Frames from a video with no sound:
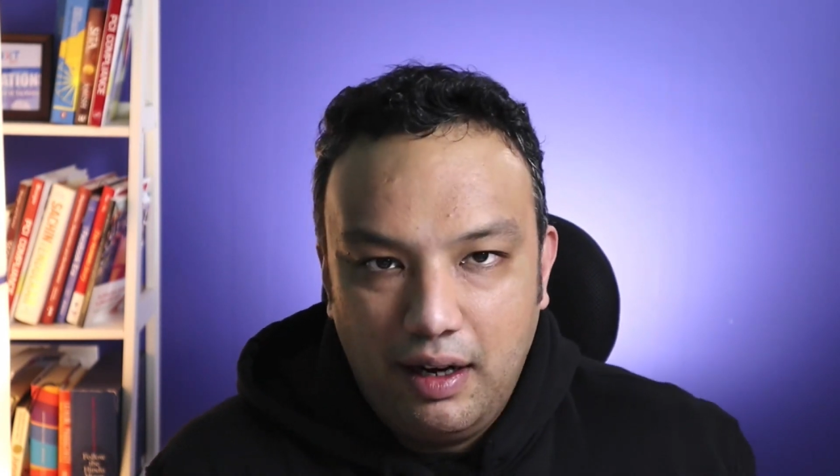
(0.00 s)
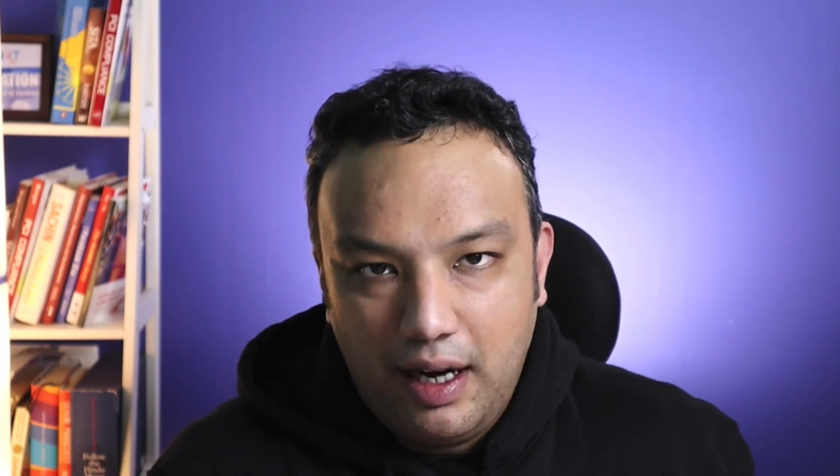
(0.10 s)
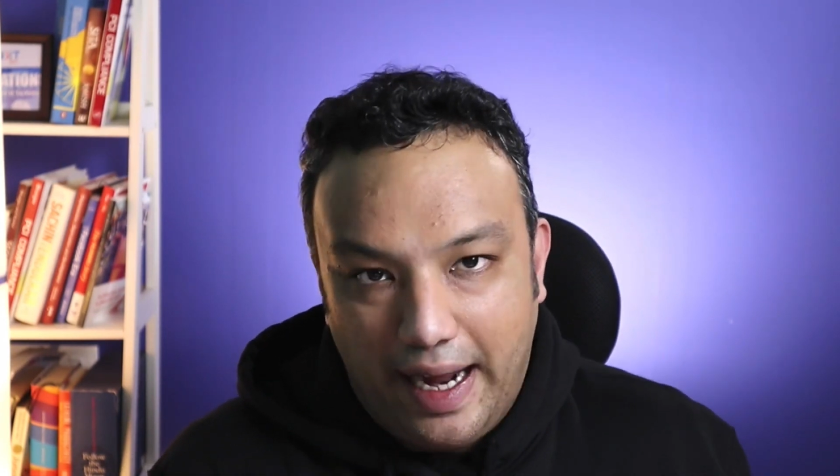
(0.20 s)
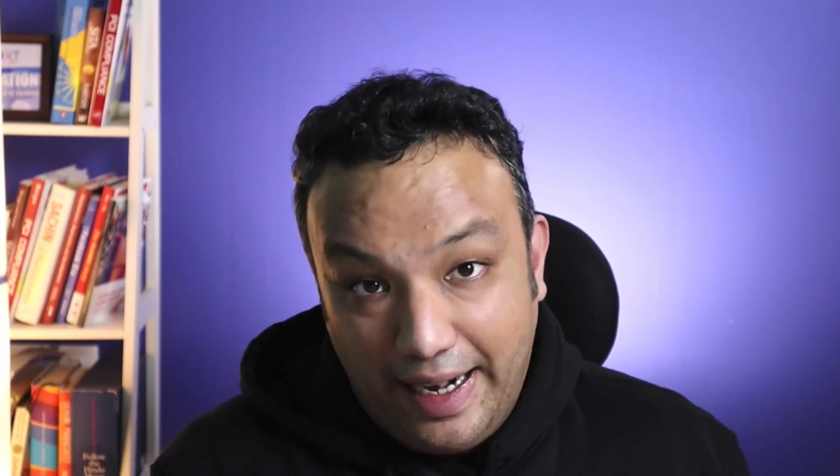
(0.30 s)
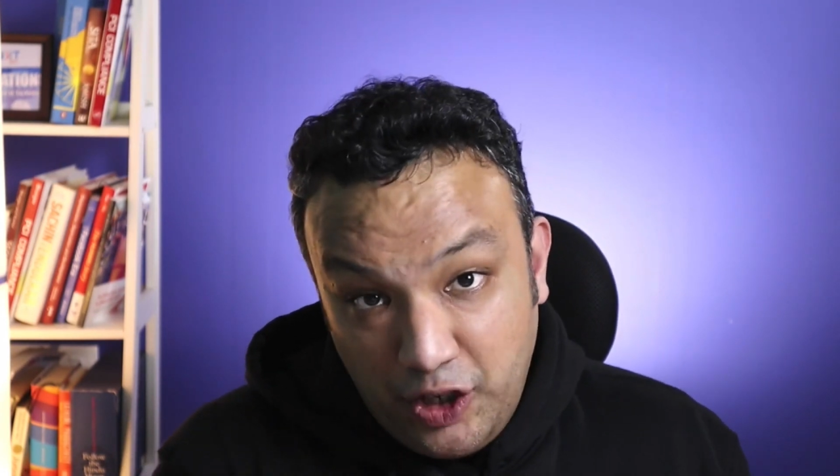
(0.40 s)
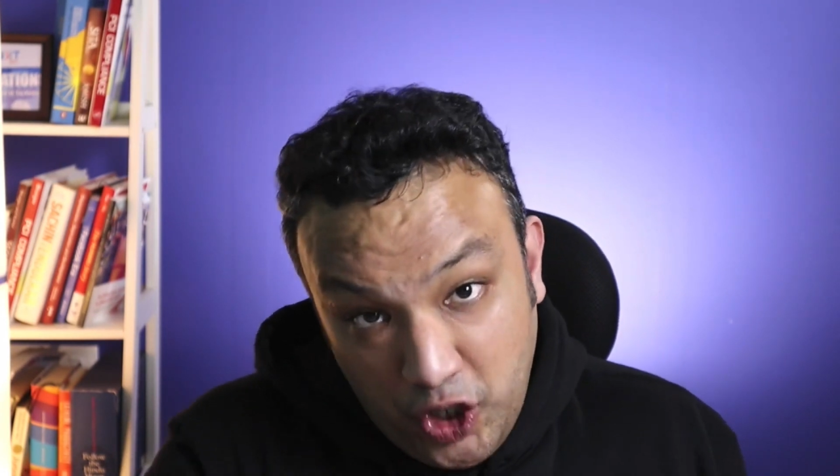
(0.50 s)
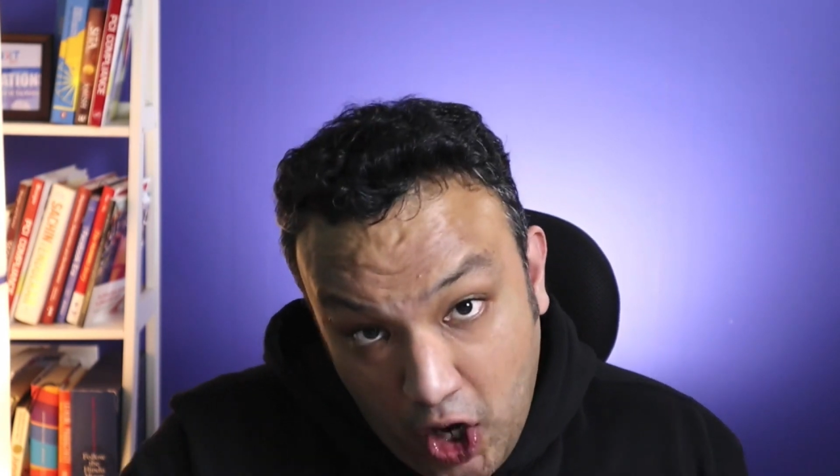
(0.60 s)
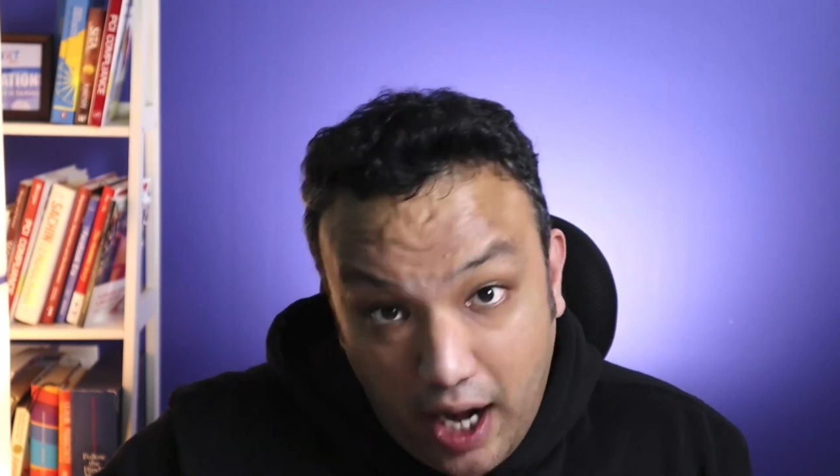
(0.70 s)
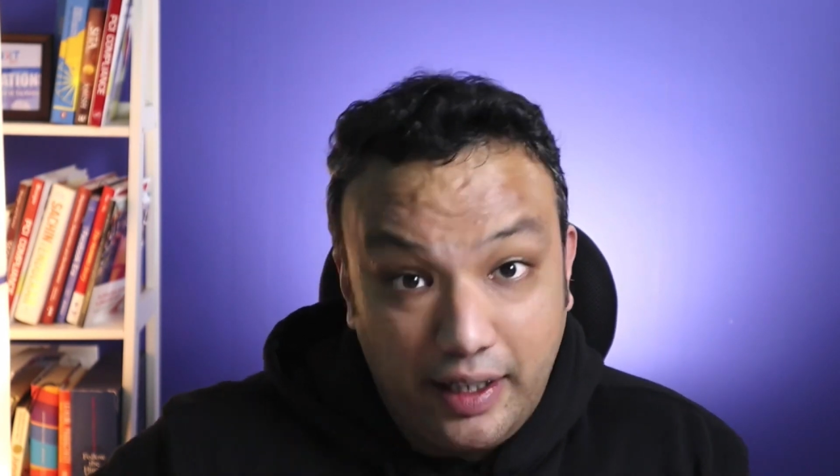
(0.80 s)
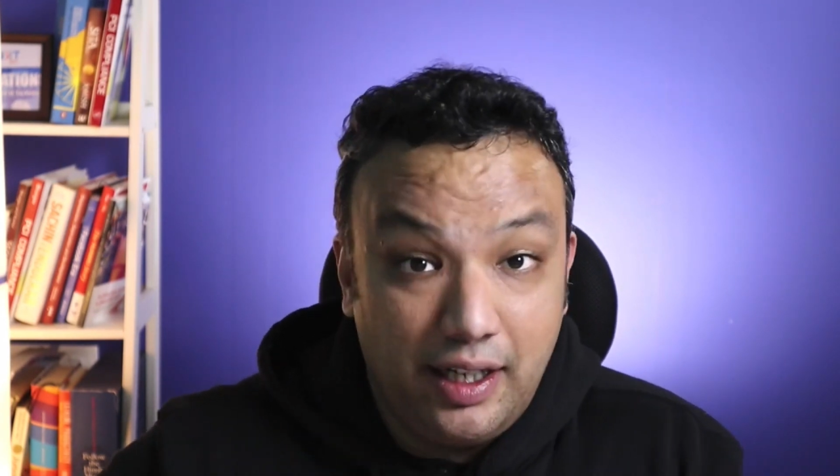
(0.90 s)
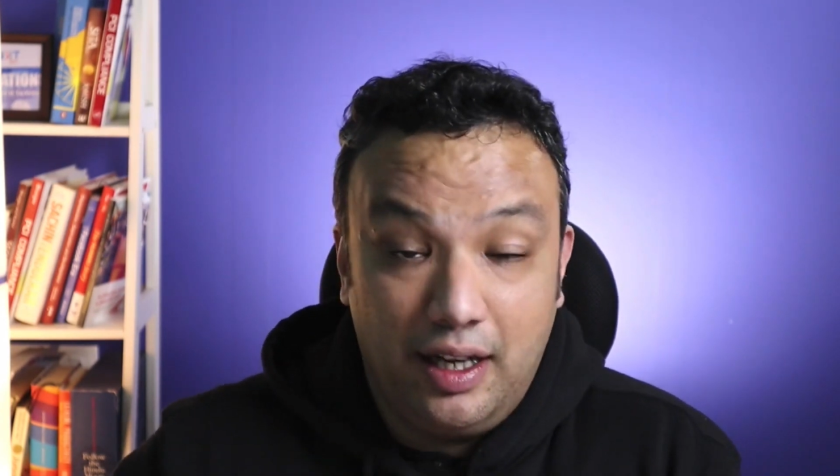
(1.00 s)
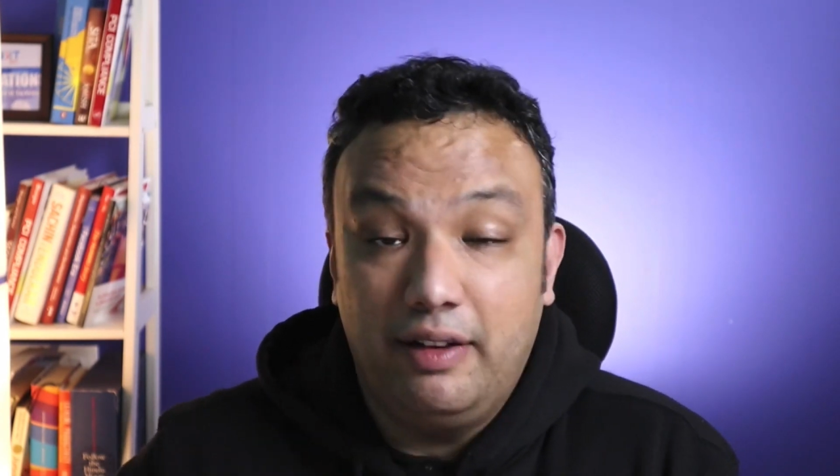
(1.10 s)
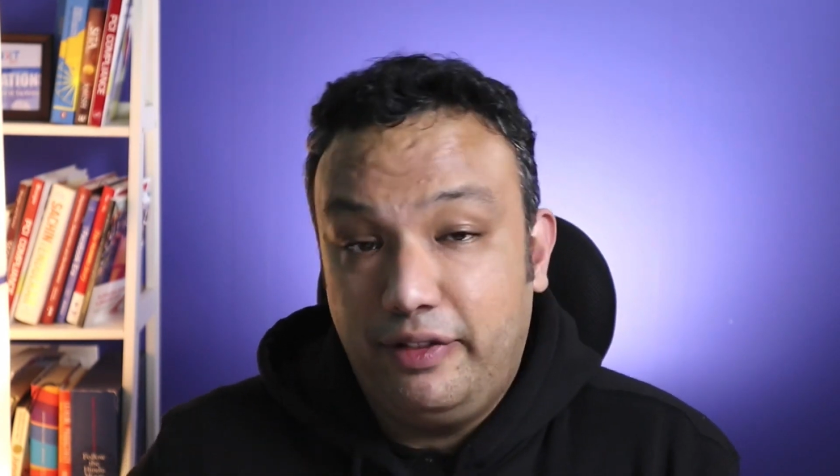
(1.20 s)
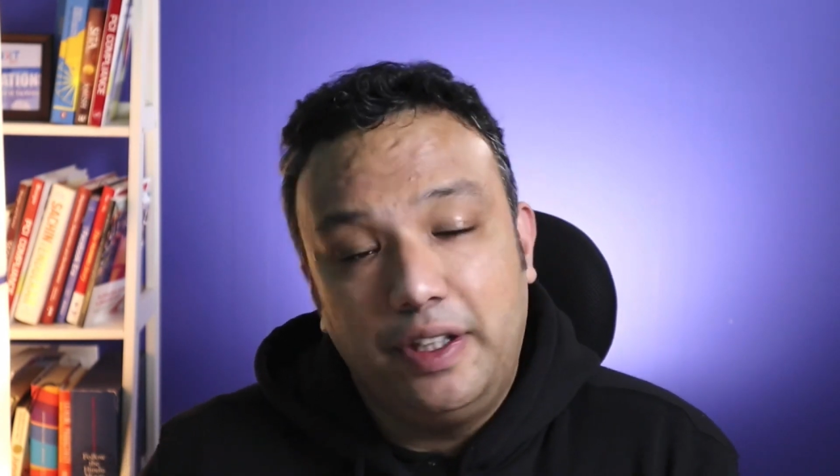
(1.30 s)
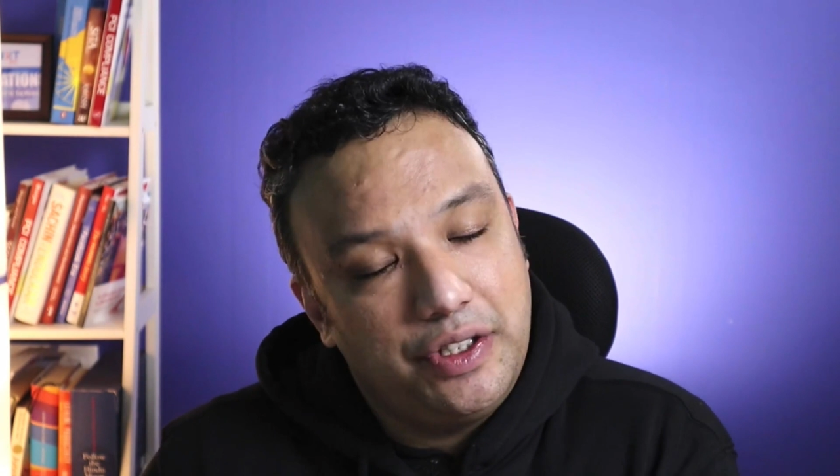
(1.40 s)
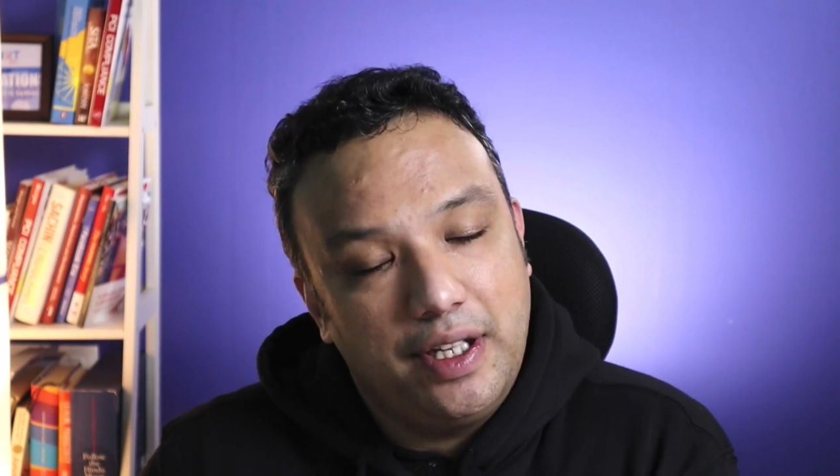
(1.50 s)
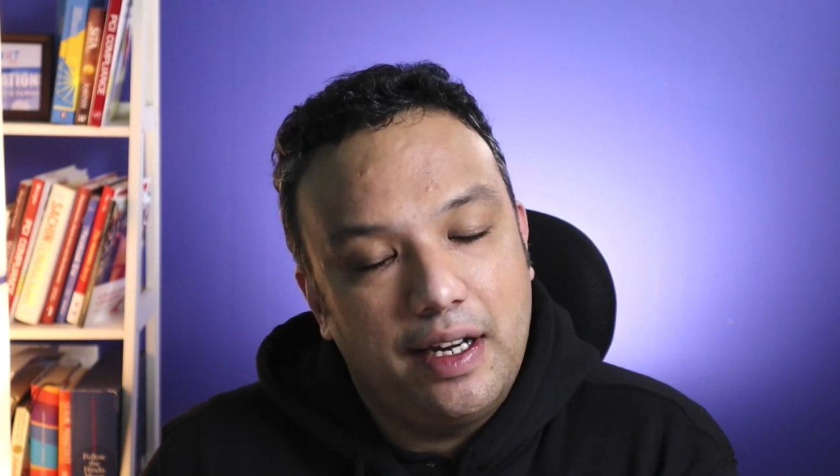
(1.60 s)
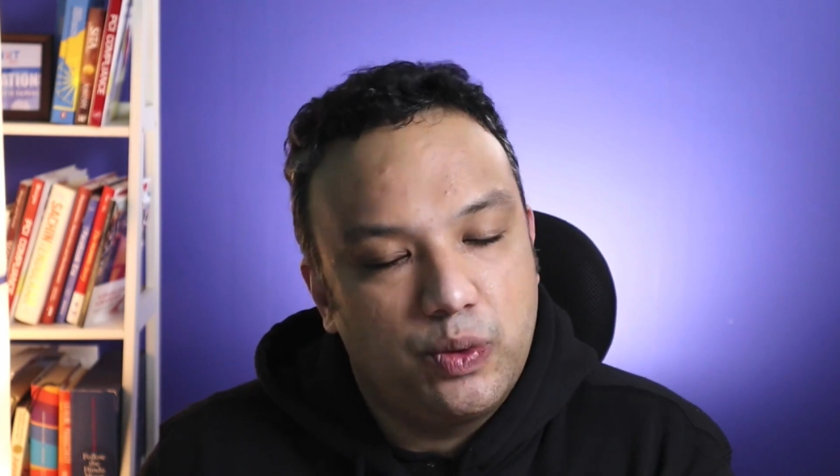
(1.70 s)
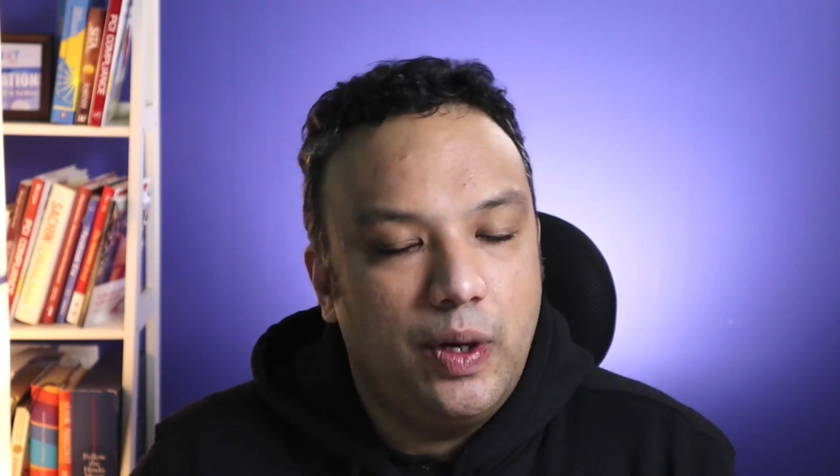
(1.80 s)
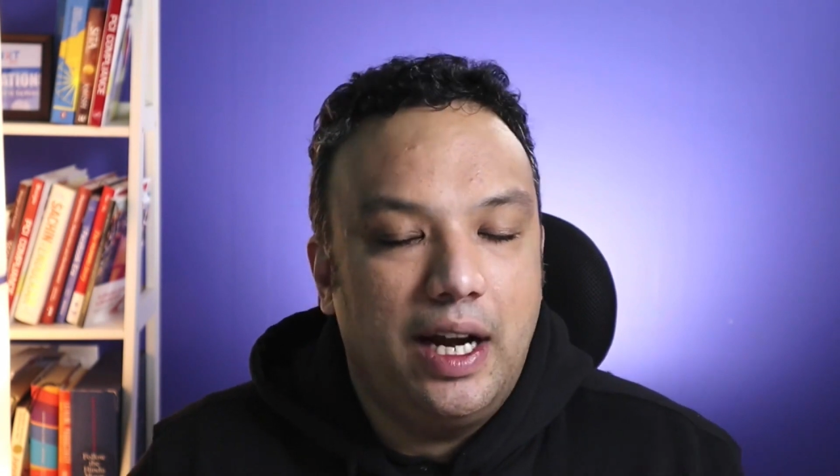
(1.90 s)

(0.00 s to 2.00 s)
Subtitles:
and not learn for this year as well,